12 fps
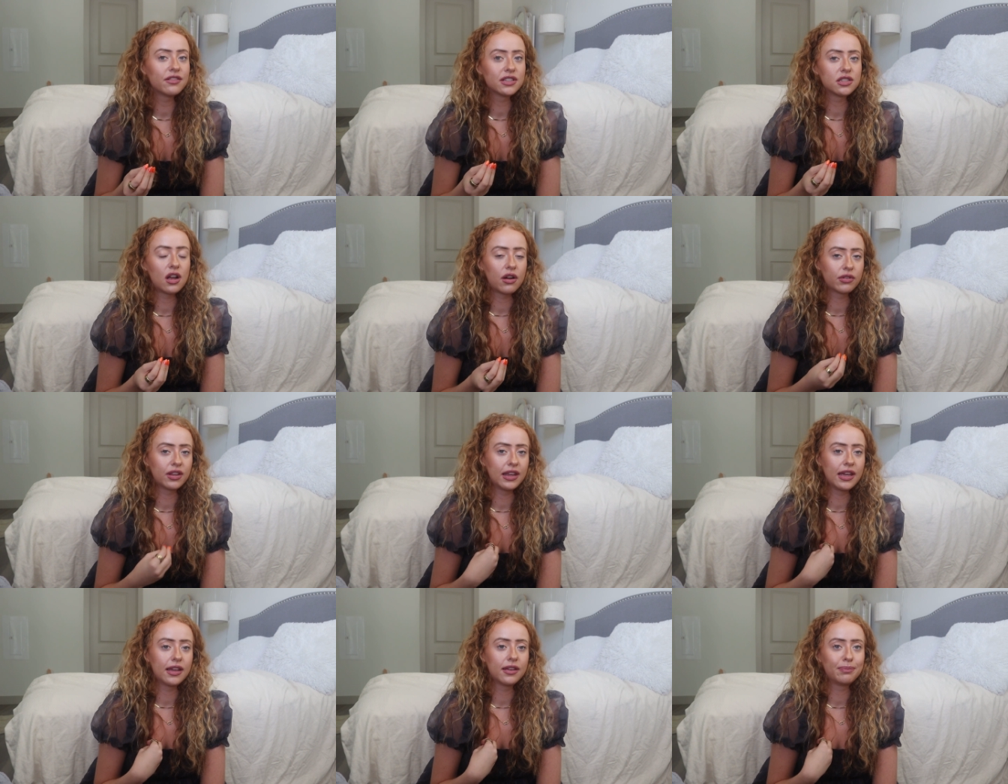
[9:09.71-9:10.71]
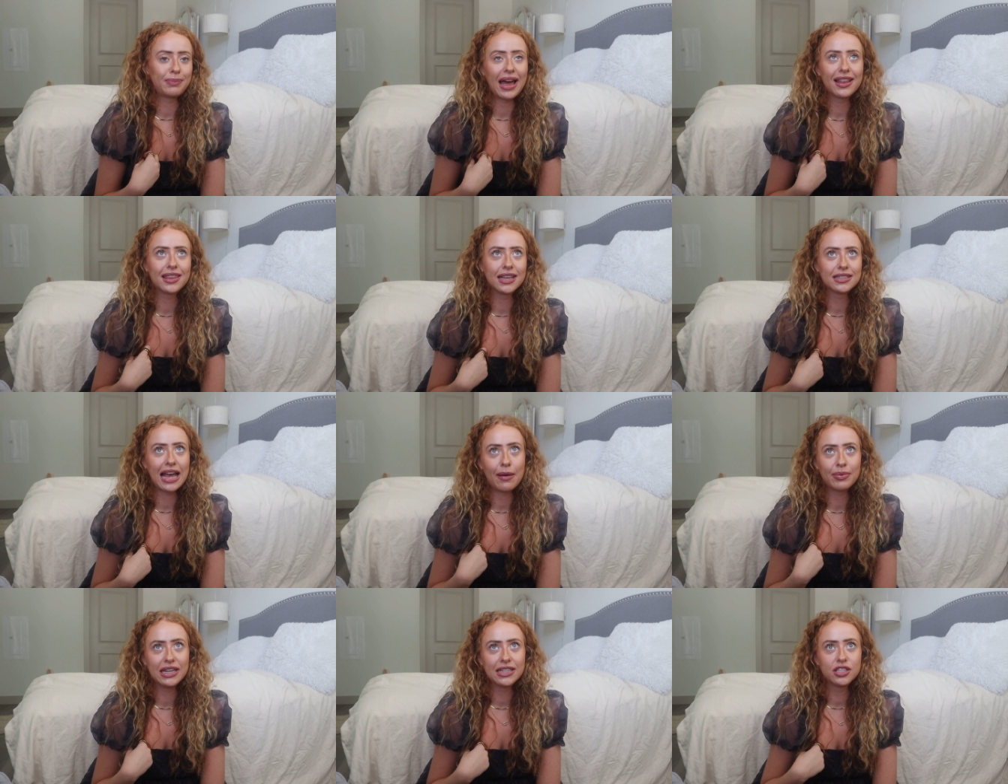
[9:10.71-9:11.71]
It's not really bad things
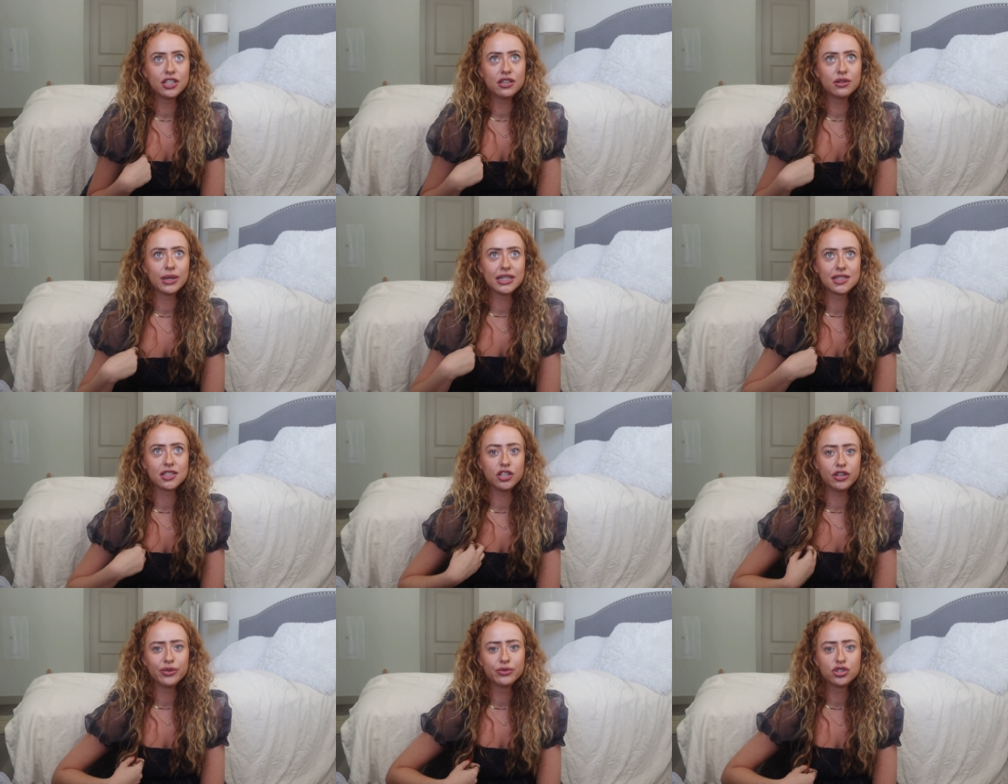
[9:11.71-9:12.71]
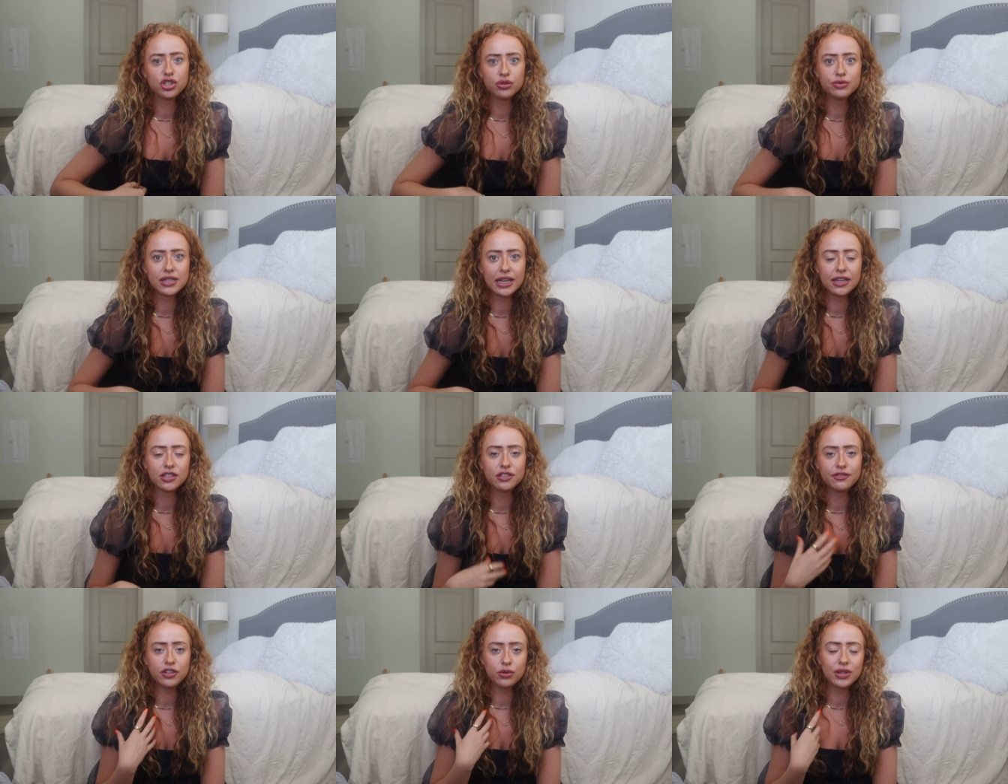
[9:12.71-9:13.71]
happening to you, it's you choosing
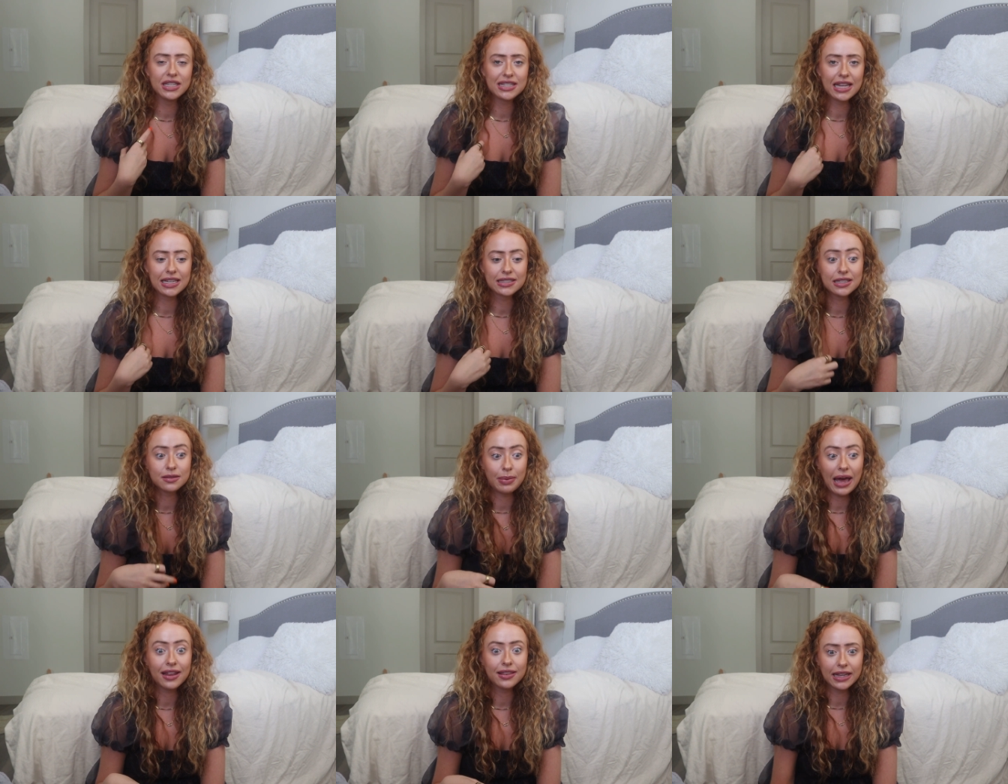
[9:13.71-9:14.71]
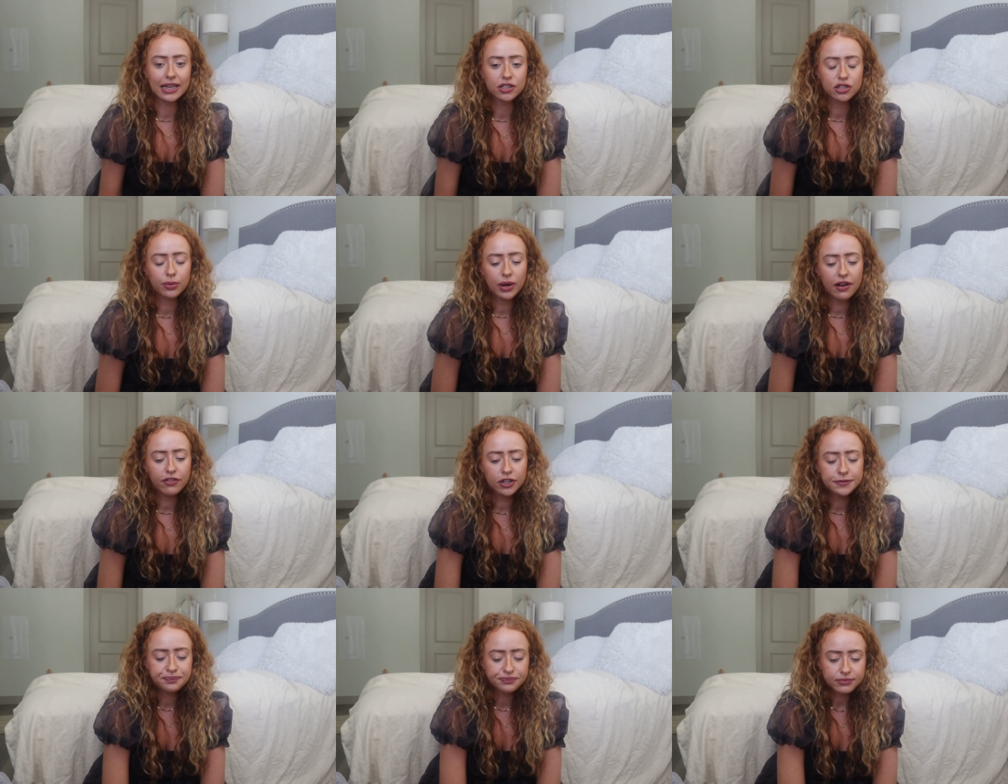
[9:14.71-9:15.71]
to view these things as bad things or
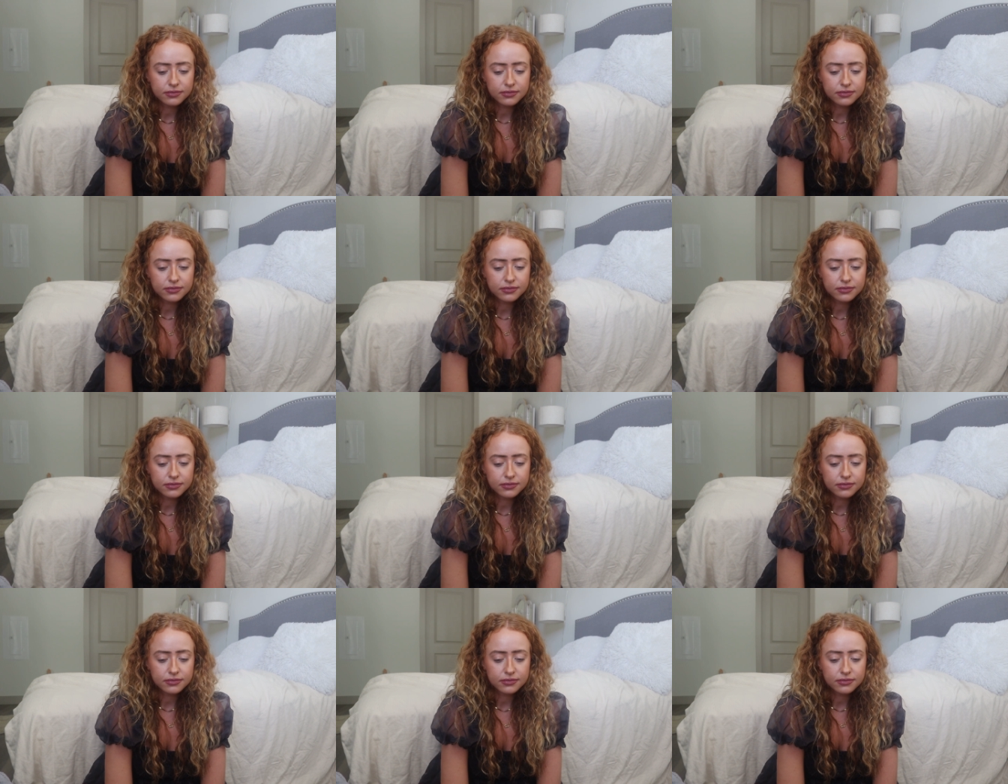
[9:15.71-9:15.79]
whatever.